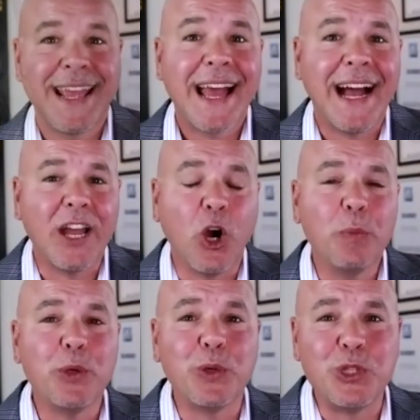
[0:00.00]
I hope
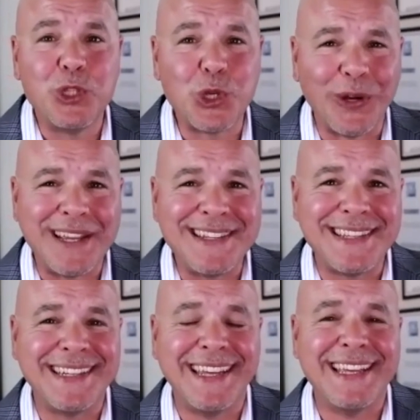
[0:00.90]
you enjoyed
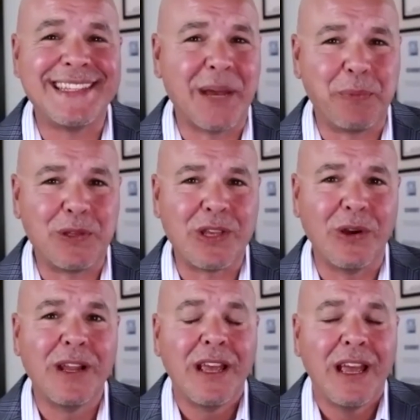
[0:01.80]
today's episode.
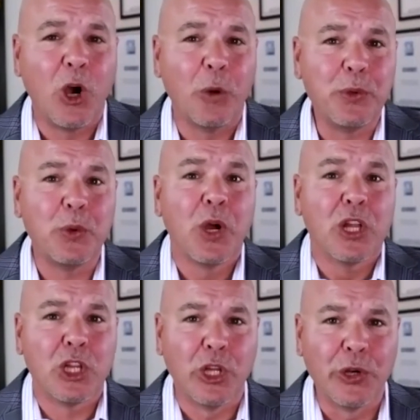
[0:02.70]
I hope you
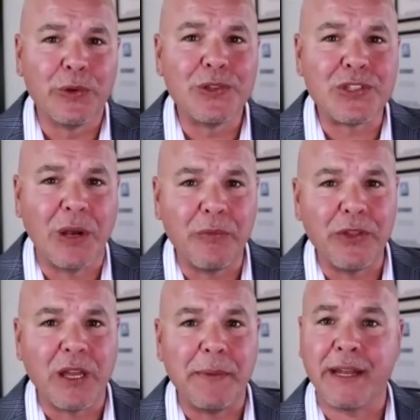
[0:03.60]
learned something
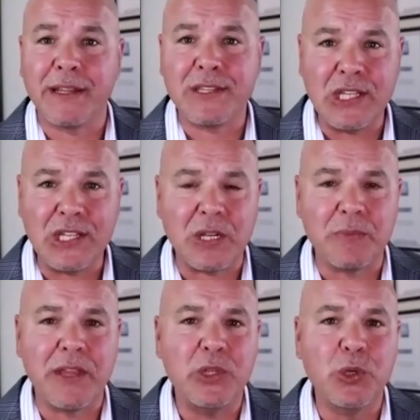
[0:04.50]
about a system
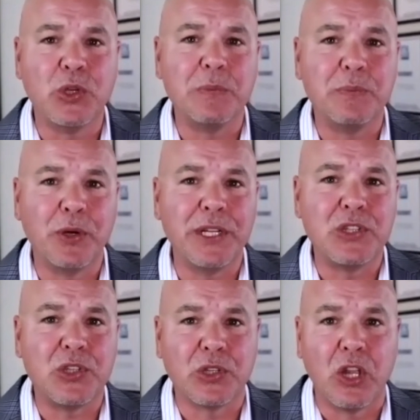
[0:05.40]
that you could put into
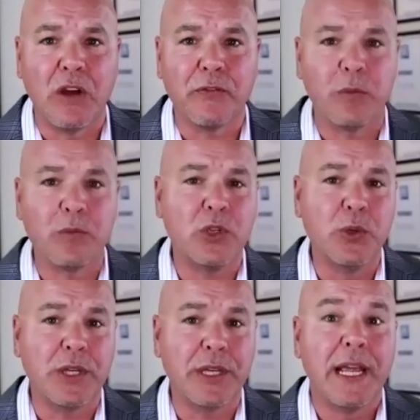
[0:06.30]
your law firm so you
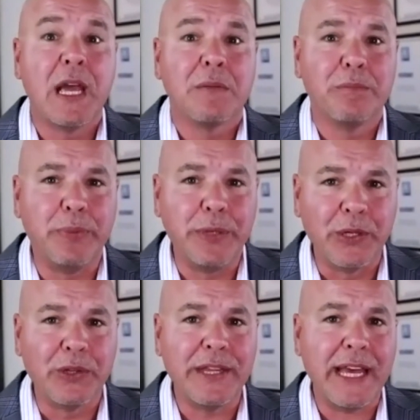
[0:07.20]
can
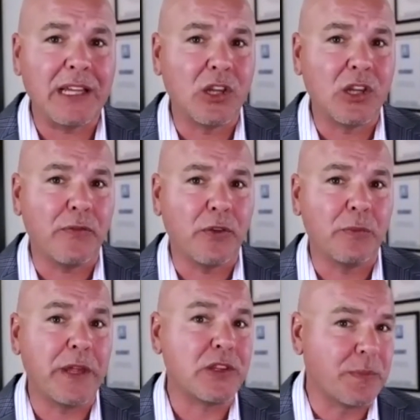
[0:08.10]
build that law firm
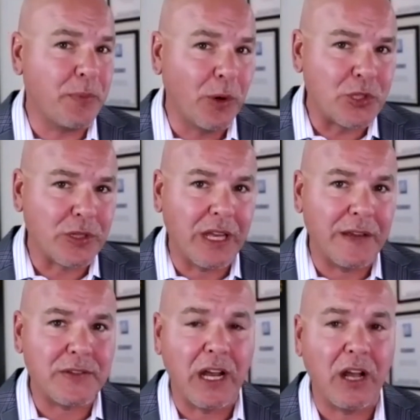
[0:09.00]
that supports your
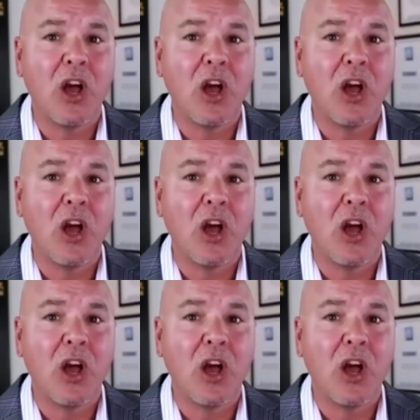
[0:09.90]
lifestyle